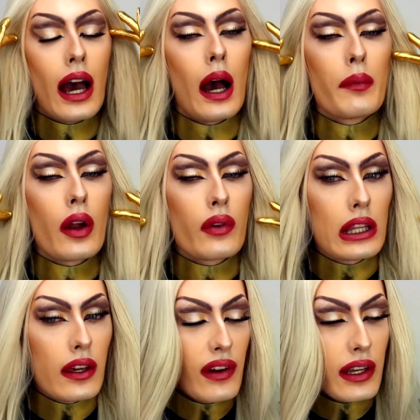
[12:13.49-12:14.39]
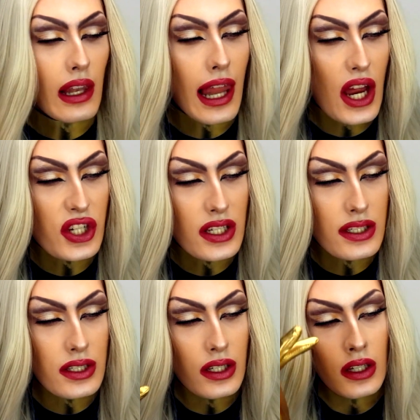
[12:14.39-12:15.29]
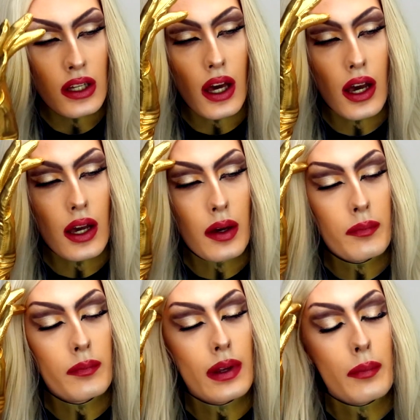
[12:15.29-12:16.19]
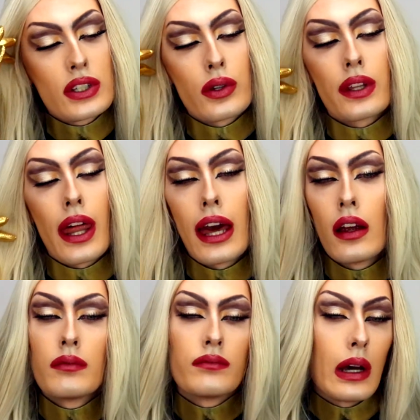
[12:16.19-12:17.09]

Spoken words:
I'm not really a fan of the lashes. Let me tell you that.